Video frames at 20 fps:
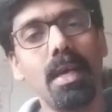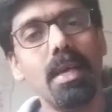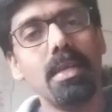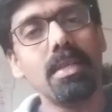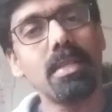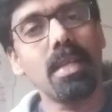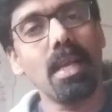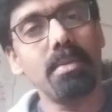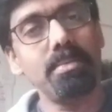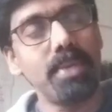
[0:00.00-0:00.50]

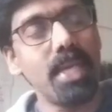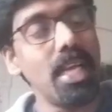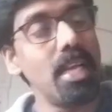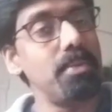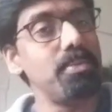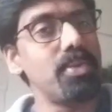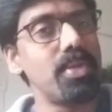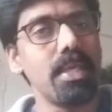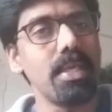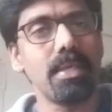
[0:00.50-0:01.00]

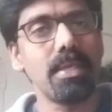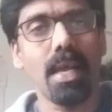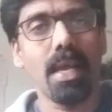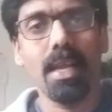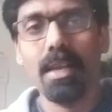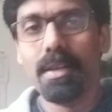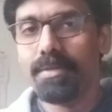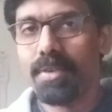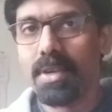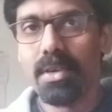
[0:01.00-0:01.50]
sometimes
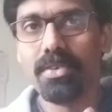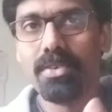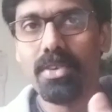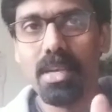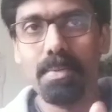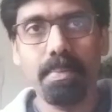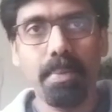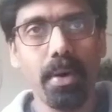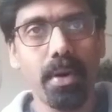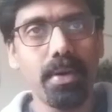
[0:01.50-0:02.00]
scientific
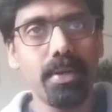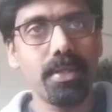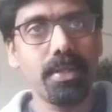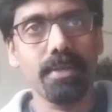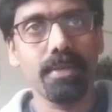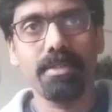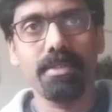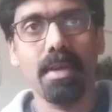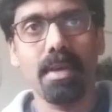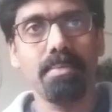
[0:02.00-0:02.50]
reports
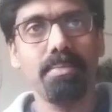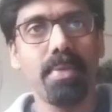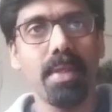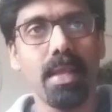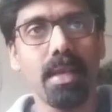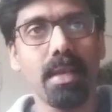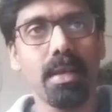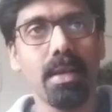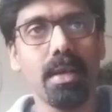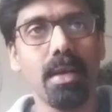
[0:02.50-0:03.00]
of
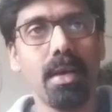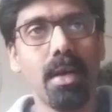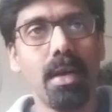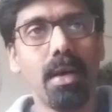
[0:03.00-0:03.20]
something,